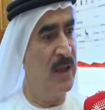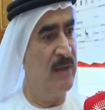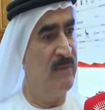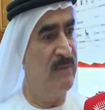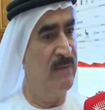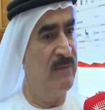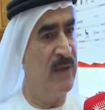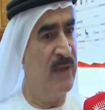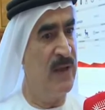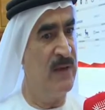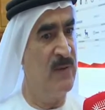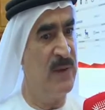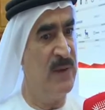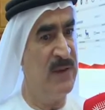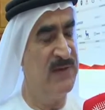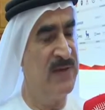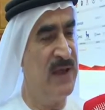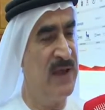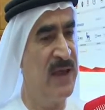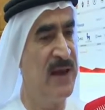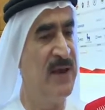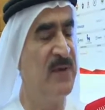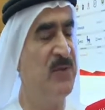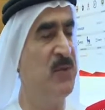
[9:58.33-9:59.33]
if uh,
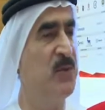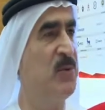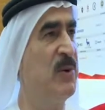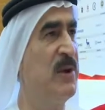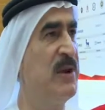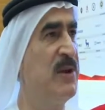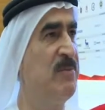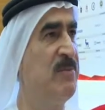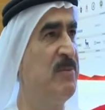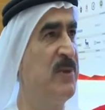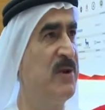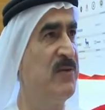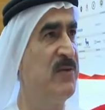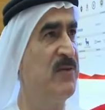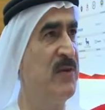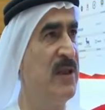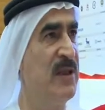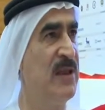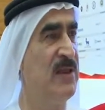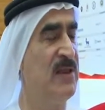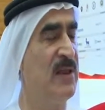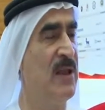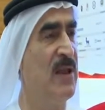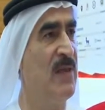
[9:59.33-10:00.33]
we say around
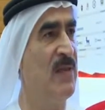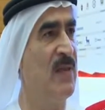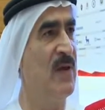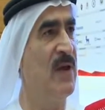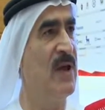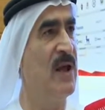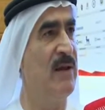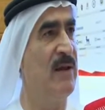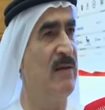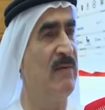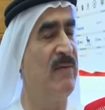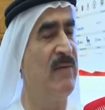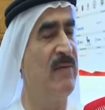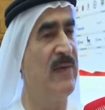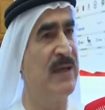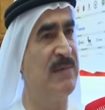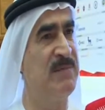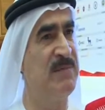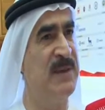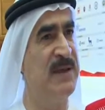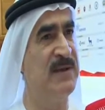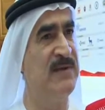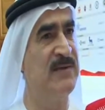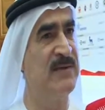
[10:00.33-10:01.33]
20% in the Gulf,
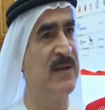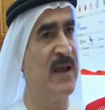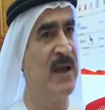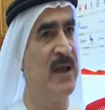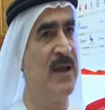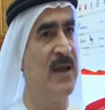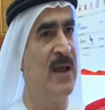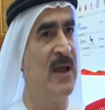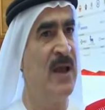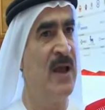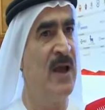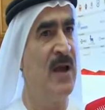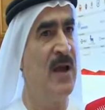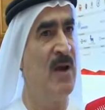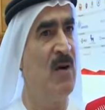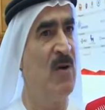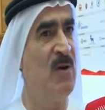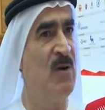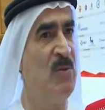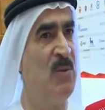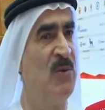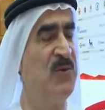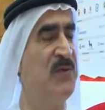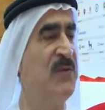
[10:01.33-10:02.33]
that means uh,
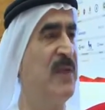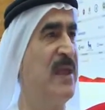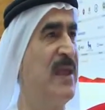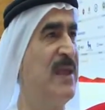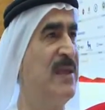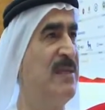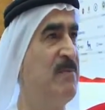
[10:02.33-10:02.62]
almost